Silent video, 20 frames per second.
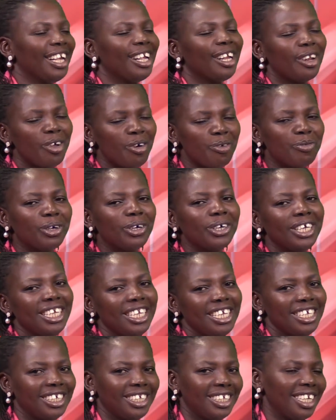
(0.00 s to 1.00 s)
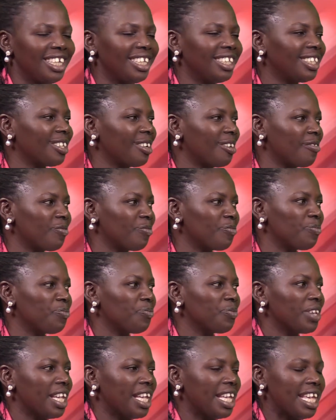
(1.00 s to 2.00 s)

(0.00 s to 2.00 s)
Global Initiative. Nice.